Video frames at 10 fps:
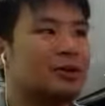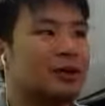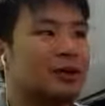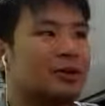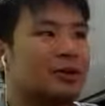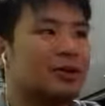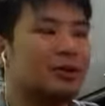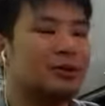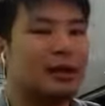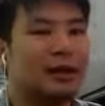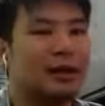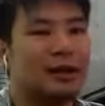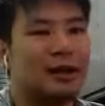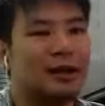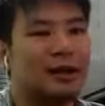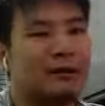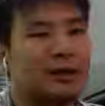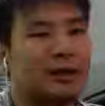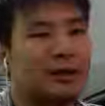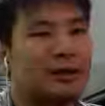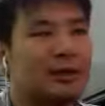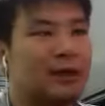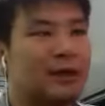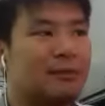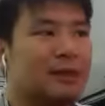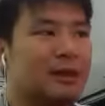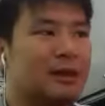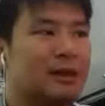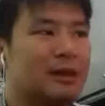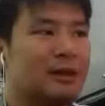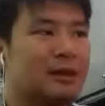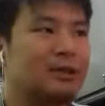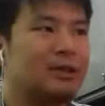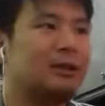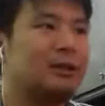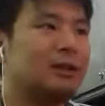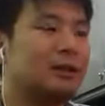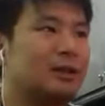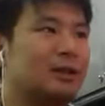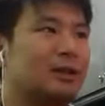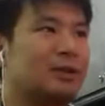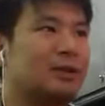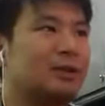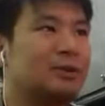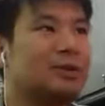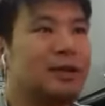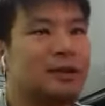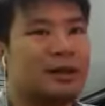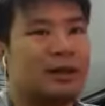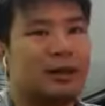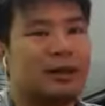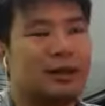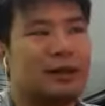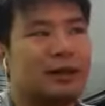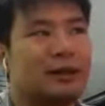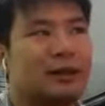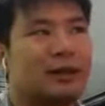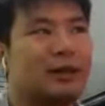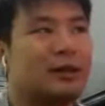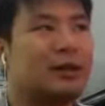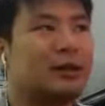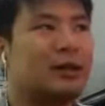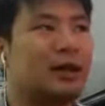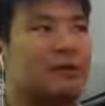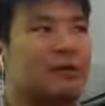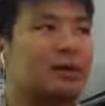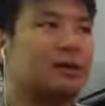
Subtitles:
can introduce like the idea of like a nemesis to do things like partition the network